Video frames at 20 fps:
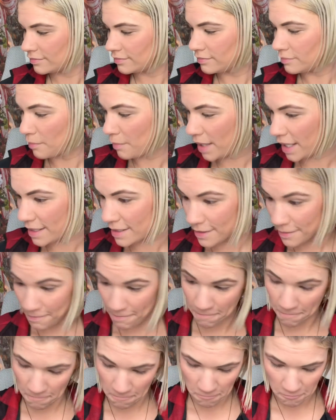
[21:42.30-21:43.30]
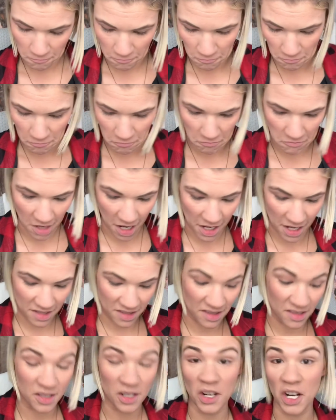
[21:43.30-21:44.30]
But not
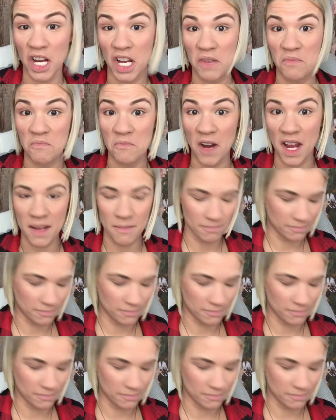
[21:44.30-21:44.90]
necessary, right?